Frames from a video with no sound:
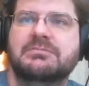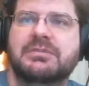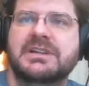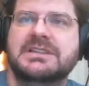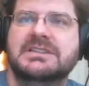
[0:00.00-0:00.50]

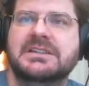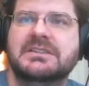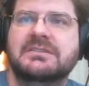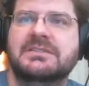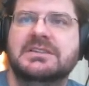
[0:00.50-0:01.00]
Priest
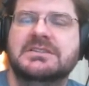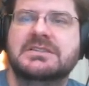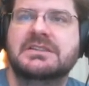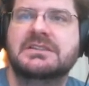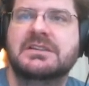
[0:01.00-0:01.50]
in to finish
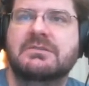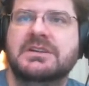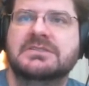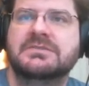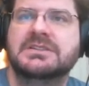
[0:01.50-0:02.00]
the
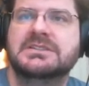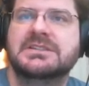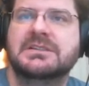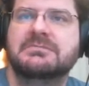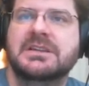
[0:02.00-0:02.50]
quest for the skip